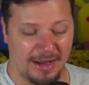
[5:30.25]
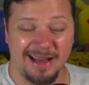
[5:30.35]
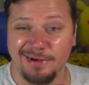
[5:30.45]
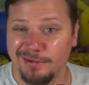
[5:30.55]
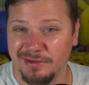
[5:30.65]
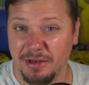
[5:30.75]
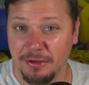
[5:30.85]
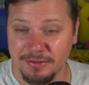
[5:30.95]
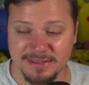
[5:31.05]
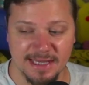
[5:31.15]
I don't
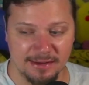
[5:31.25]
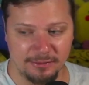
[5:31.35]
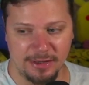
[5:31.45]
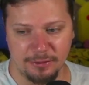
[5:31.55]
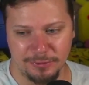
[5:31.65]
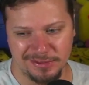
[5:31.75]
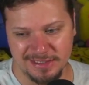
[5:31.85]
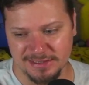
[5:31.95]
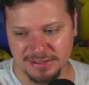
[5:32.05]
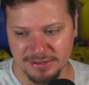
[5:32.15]
know exactly how it works.
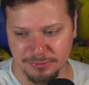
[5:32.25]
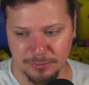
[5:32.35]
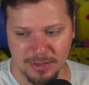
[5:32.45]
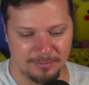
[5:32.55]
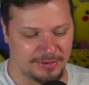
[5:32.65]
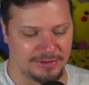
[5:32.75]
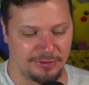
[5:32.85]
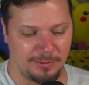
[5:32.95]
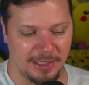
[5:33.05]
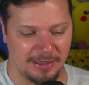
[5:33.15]
That's just what I'm
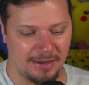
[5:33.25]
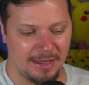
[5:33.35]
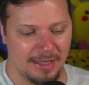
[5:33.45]
assuming.